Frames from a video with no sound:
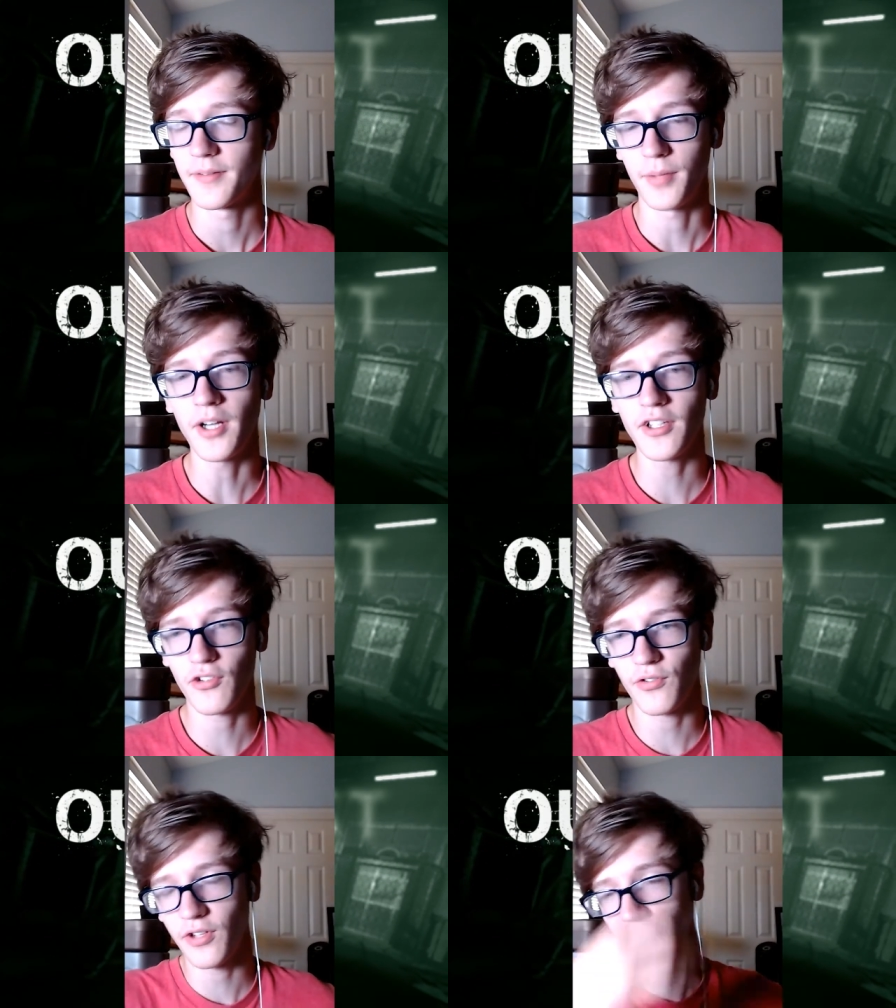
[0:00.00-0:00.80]

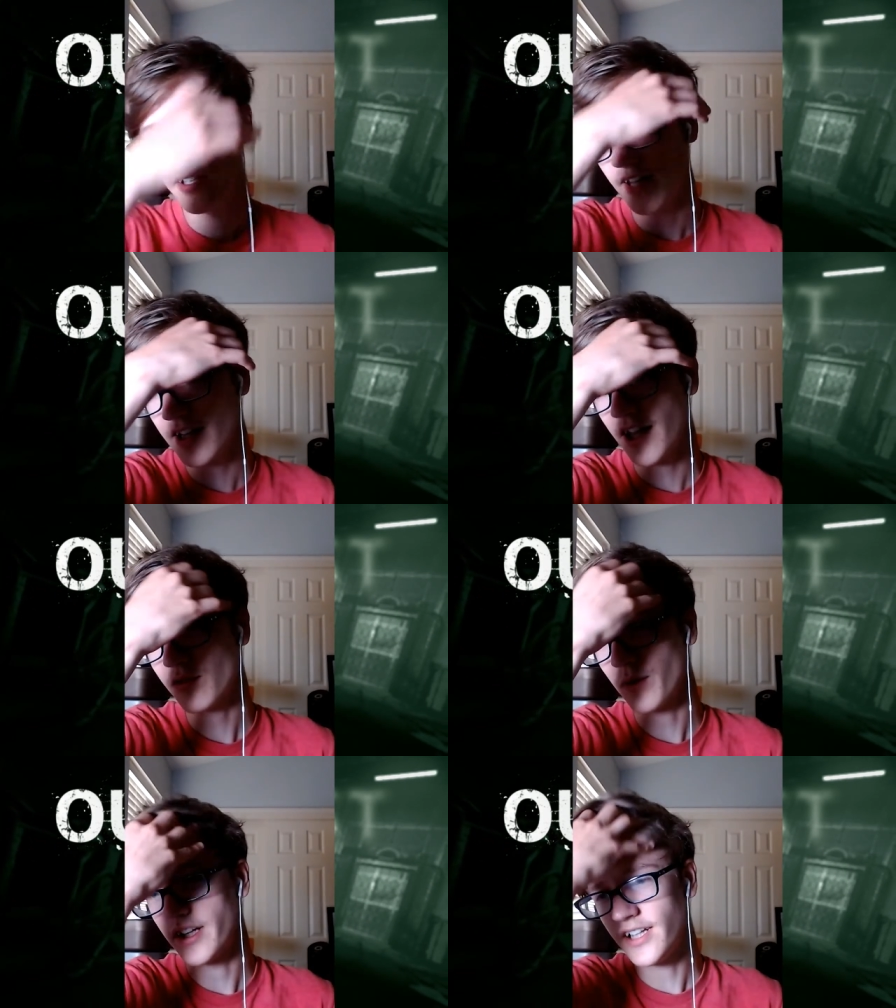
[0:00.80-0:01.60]
Punished. That,
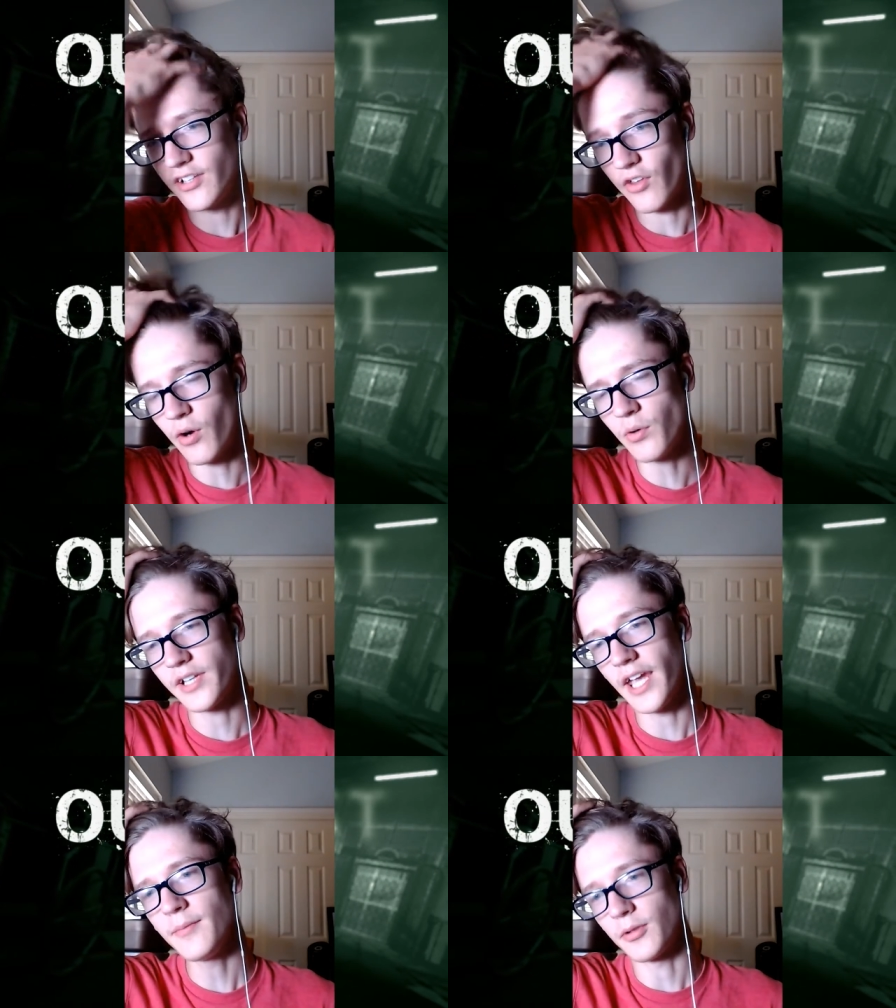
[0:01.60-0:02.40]
that's what it is. The whole
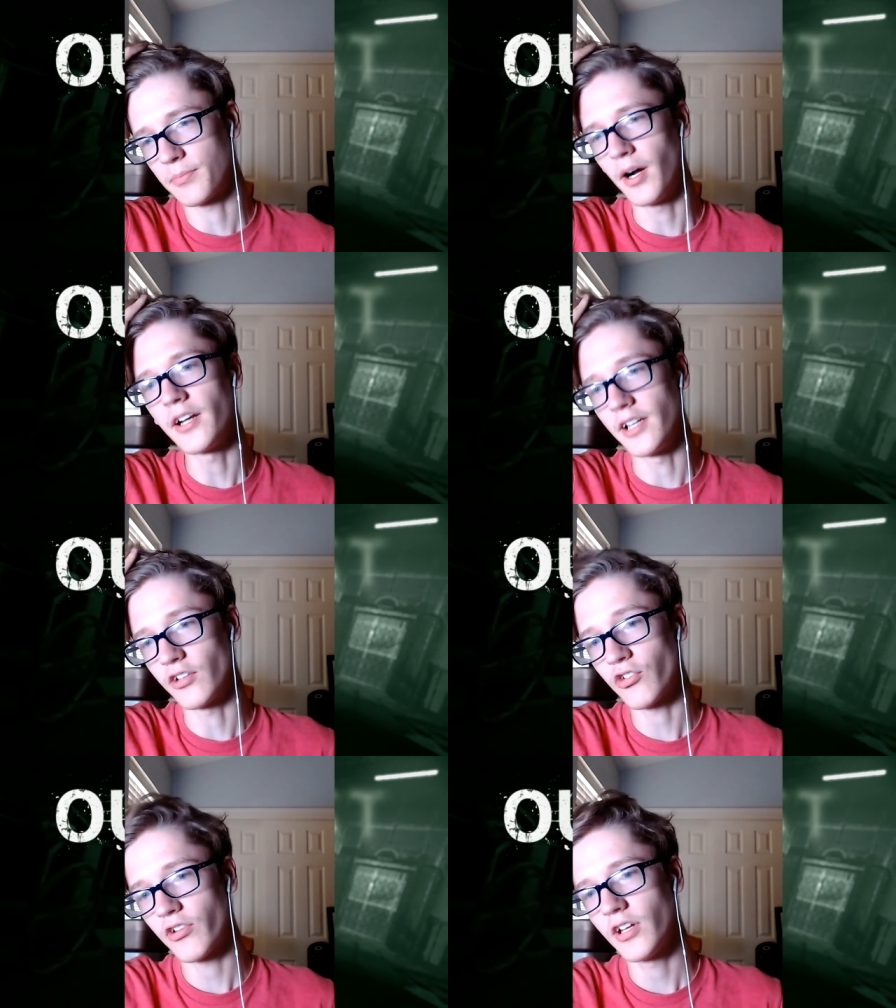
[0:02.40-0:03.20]
game you're
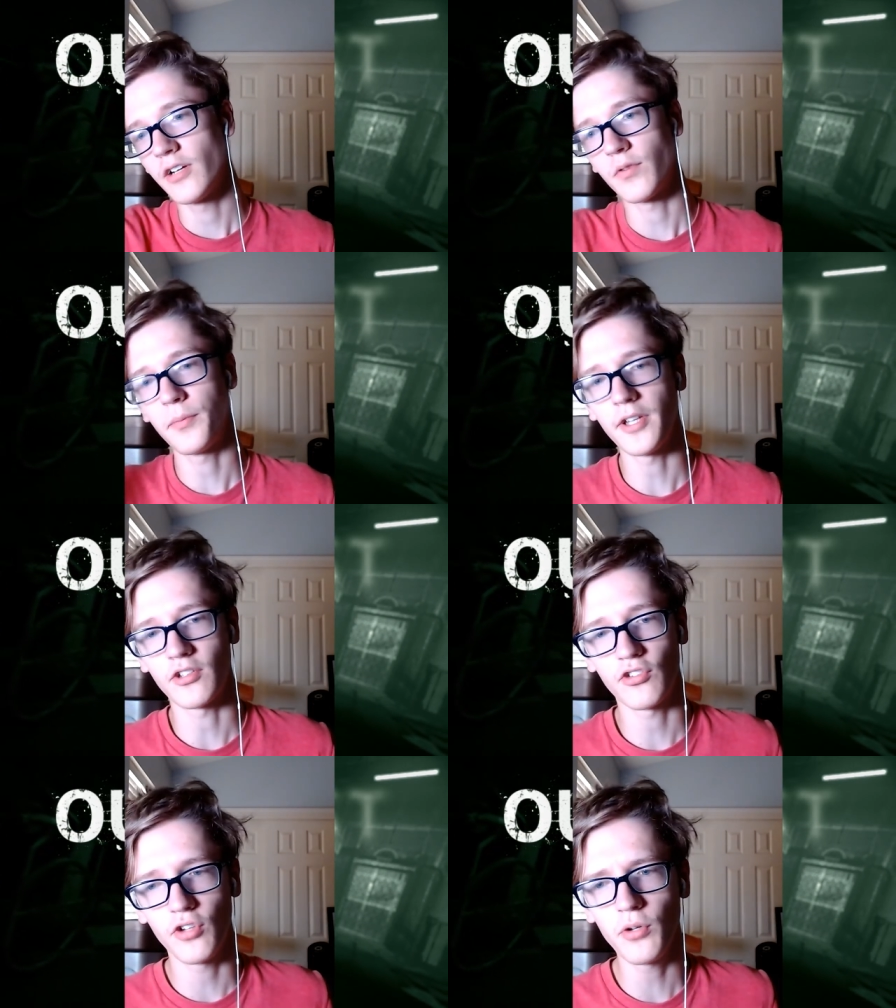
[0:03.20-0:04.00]
punished for being
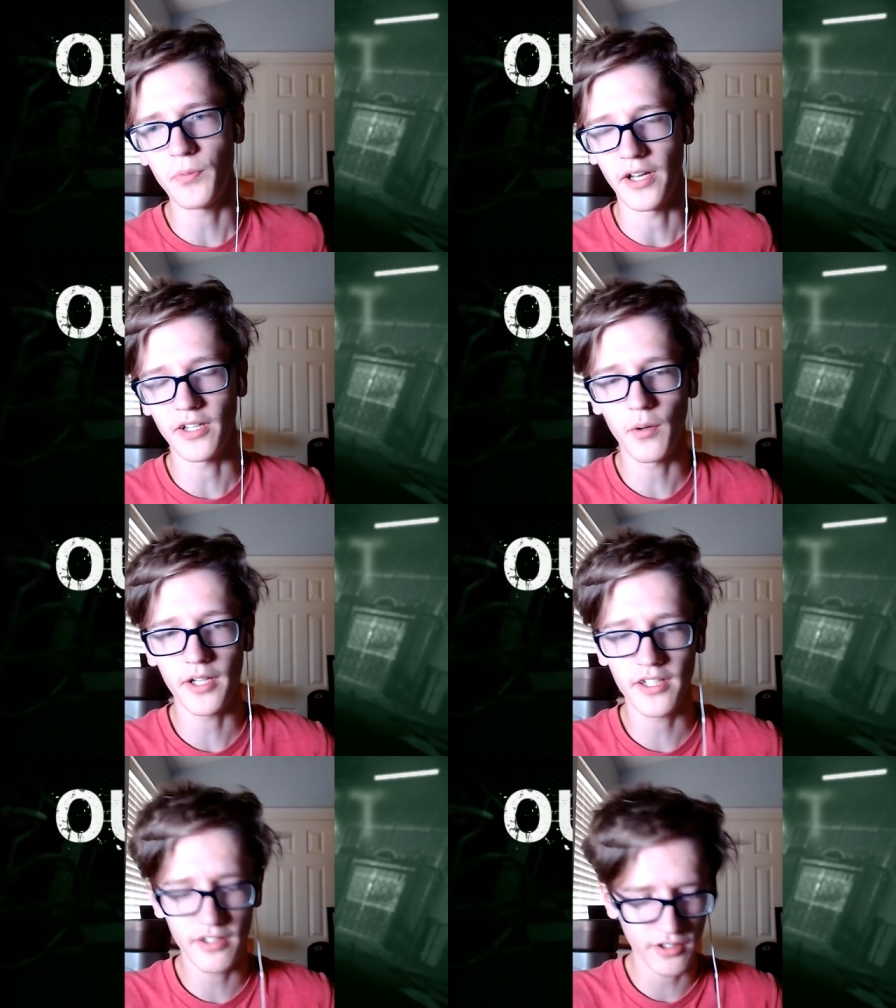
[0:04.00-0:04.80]
stupid and
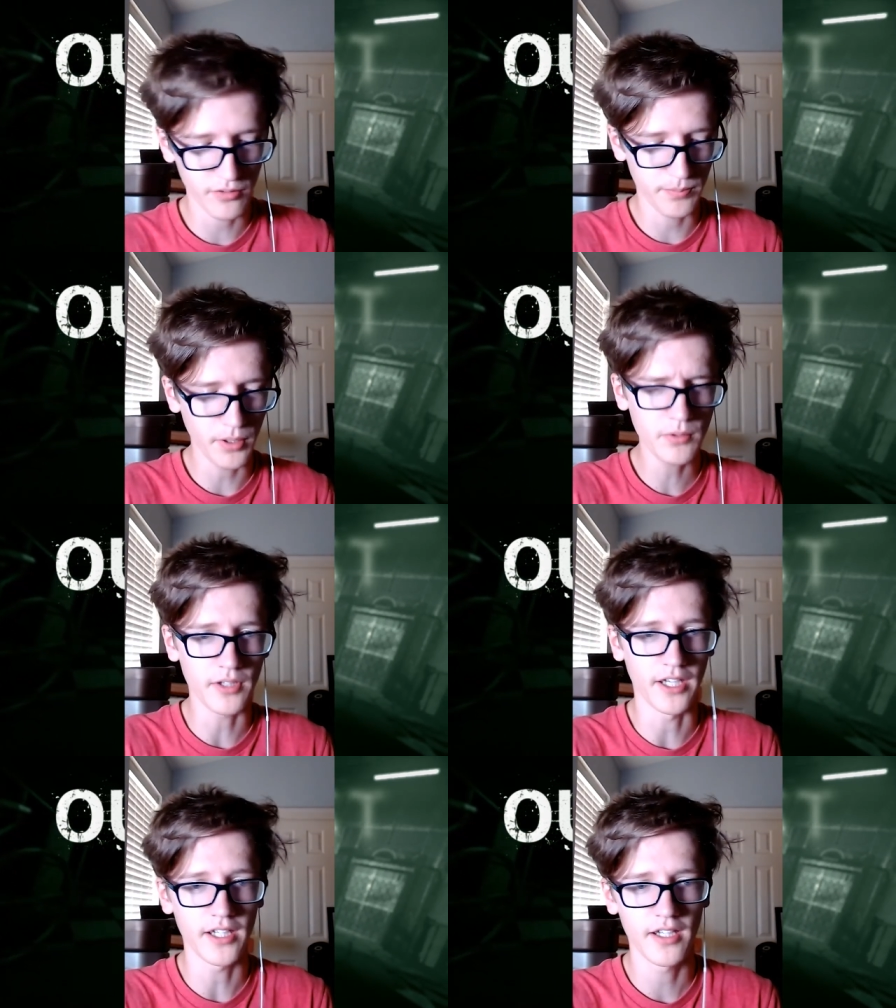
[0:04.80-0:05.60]
going into this
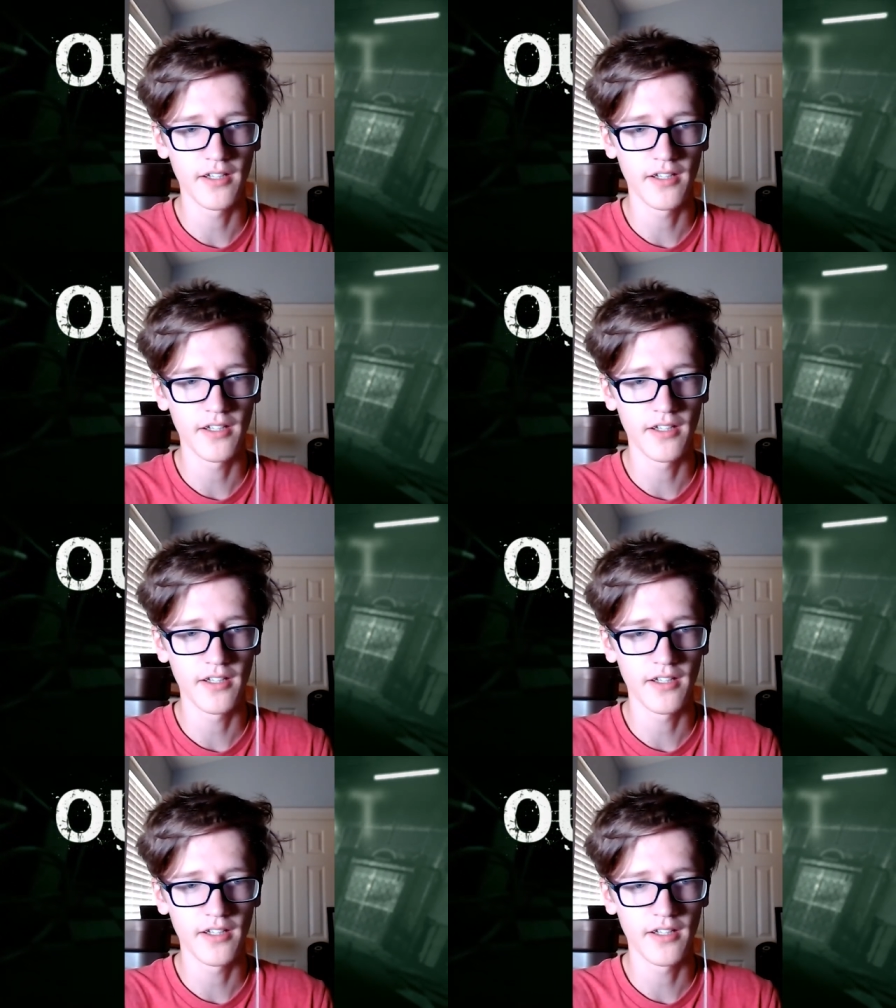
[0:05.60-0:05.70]
building.